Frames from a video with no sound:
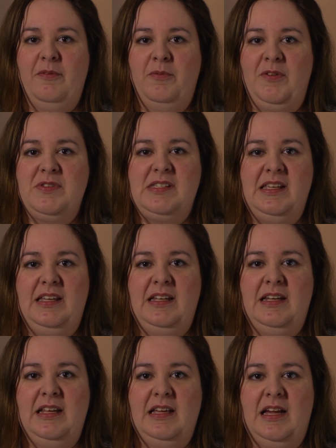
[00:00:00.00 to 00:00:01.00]
We've
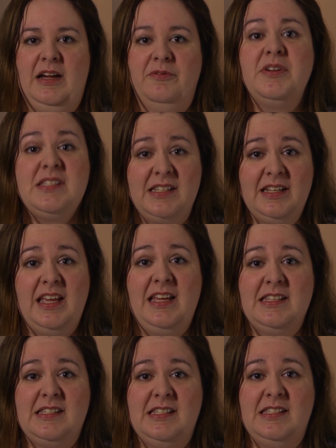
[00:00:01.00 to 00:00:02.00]
seen recent
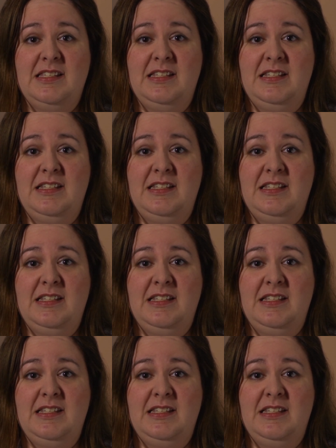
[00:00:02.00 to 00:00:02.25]
cases